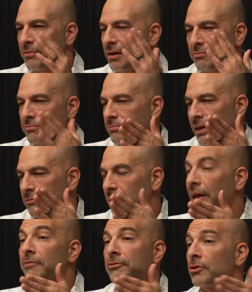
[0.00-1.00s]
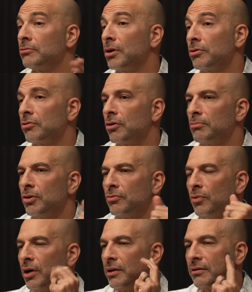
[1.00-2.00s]
I've, I've left the growth
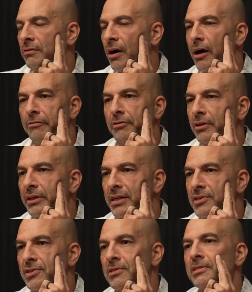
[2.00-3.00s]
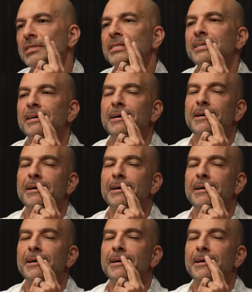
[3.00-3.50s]
hormone one off the list. Mm-hmm.